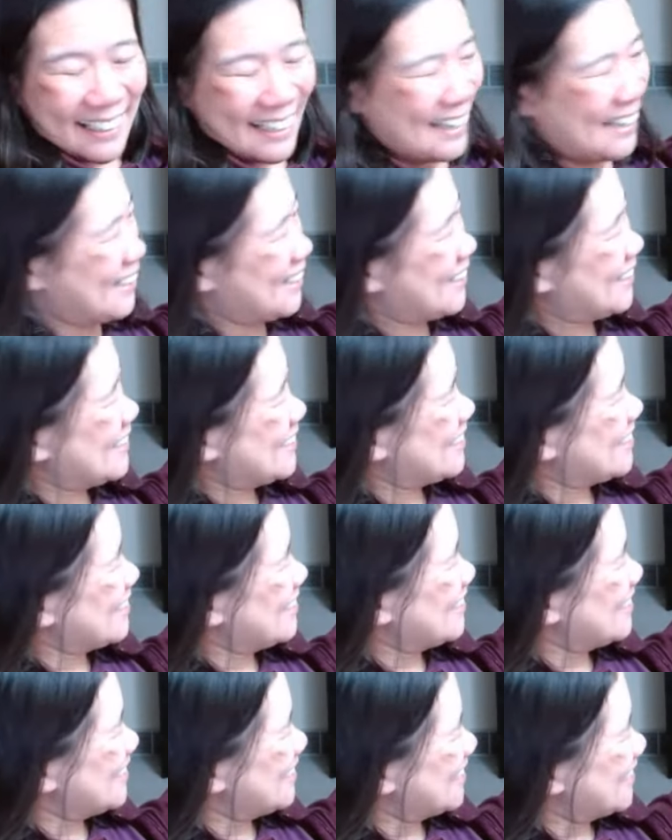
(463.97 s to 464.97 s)

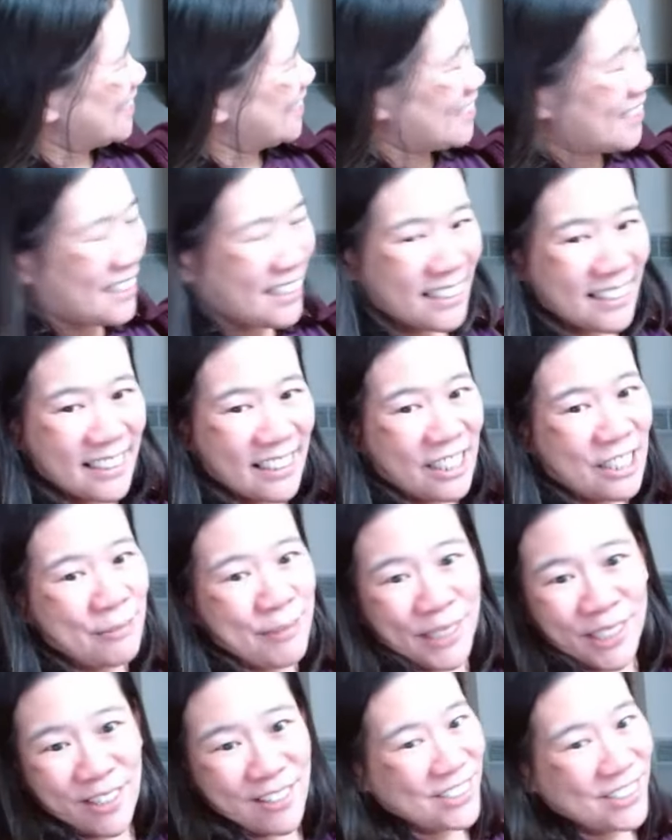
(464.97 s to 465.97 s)
And oh
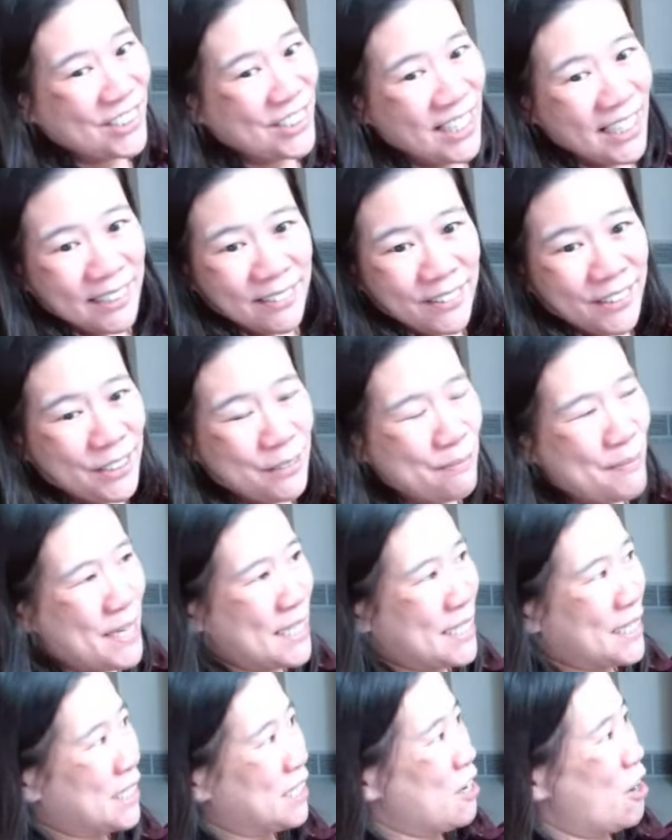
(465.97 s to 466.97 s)
my gosh, I'm going to
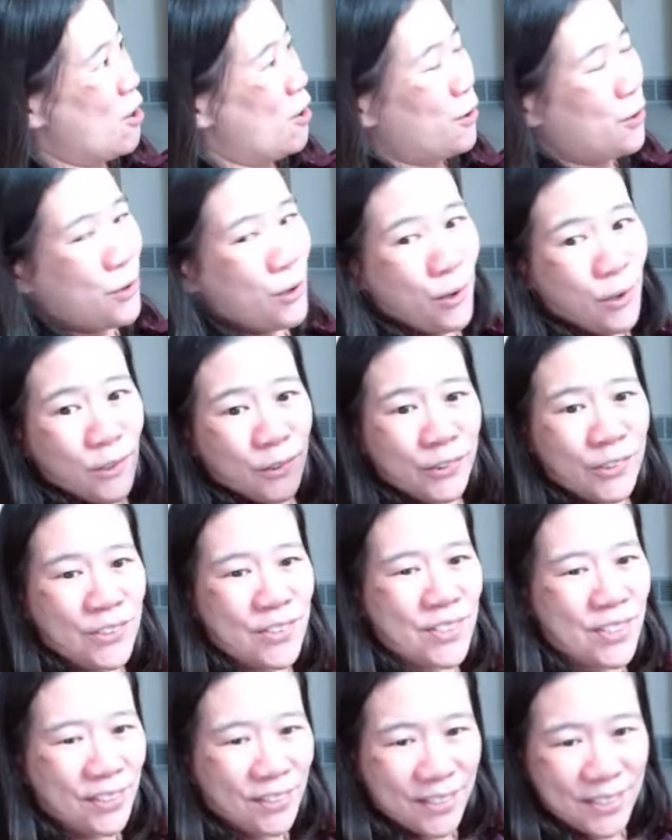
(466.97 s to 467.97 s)
make a whole new
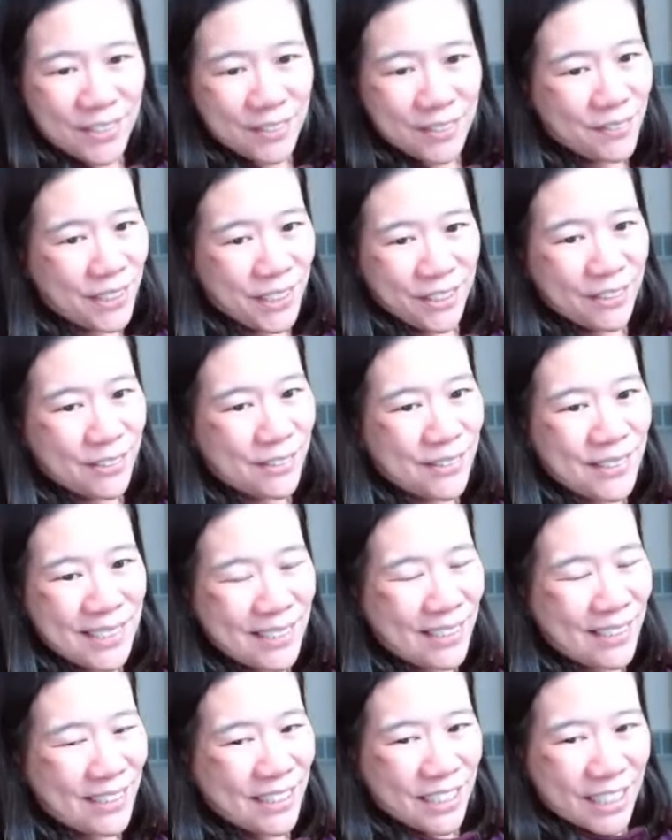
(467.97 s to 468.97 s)
series of videos
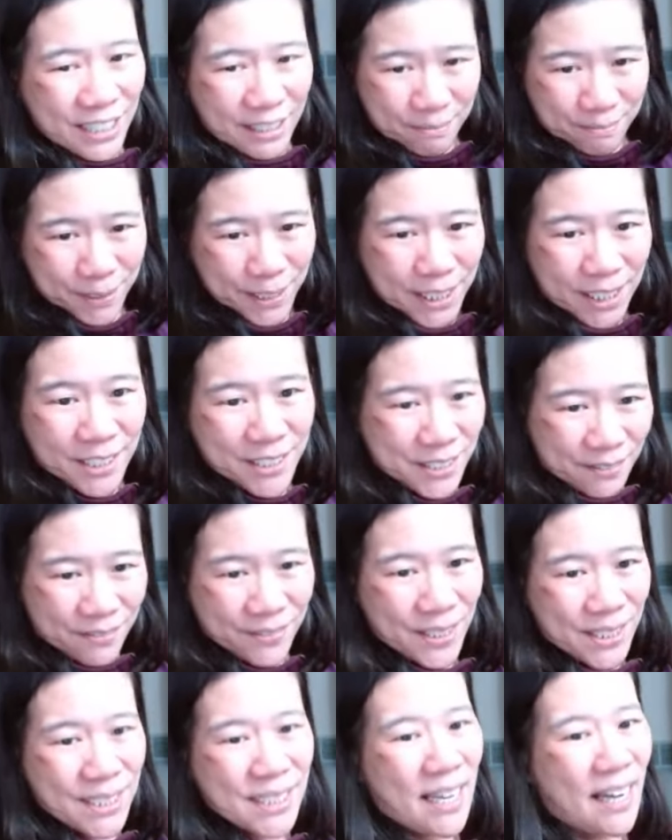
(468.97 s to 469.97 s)
because of
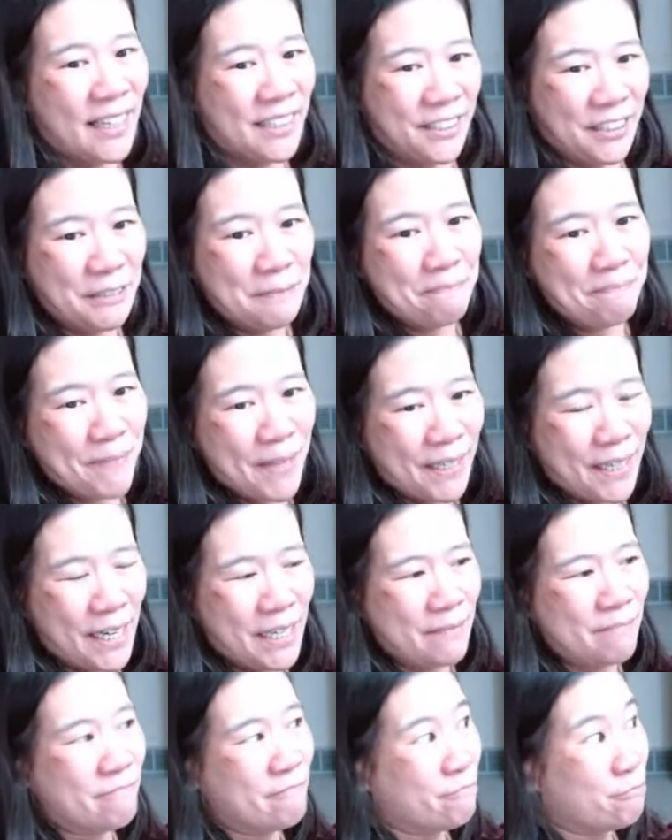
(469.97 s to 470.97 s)
this item that
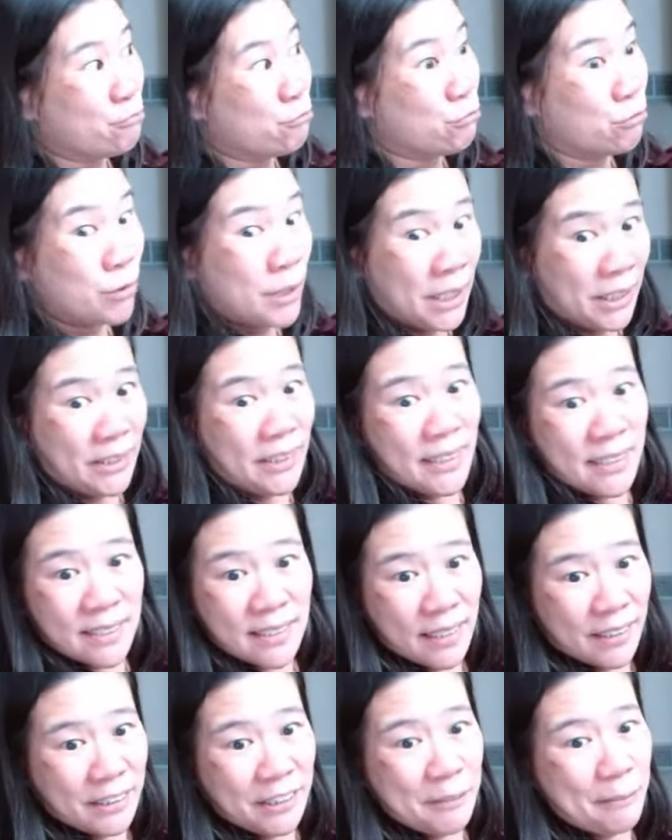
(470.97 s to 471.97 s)
I'm really
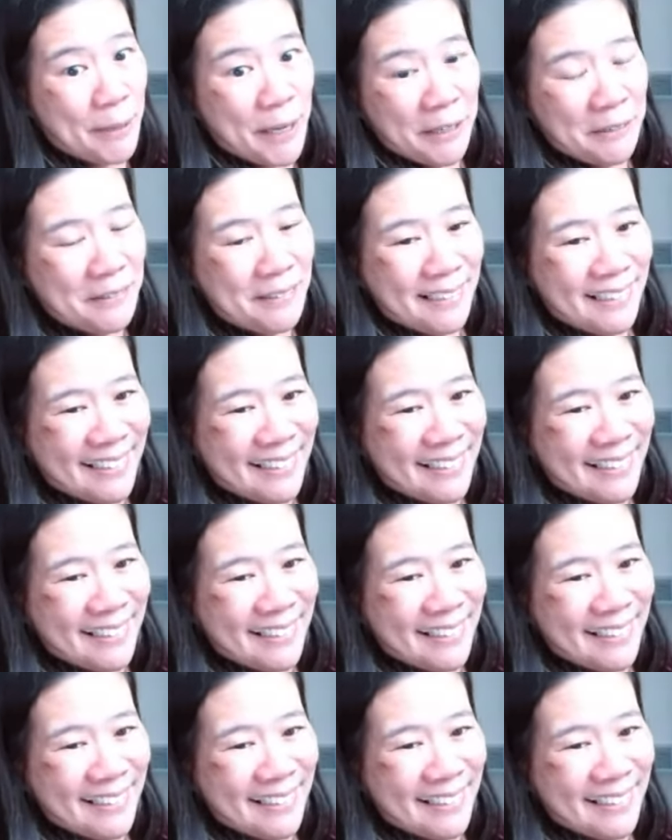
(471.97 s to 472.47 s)
excited about.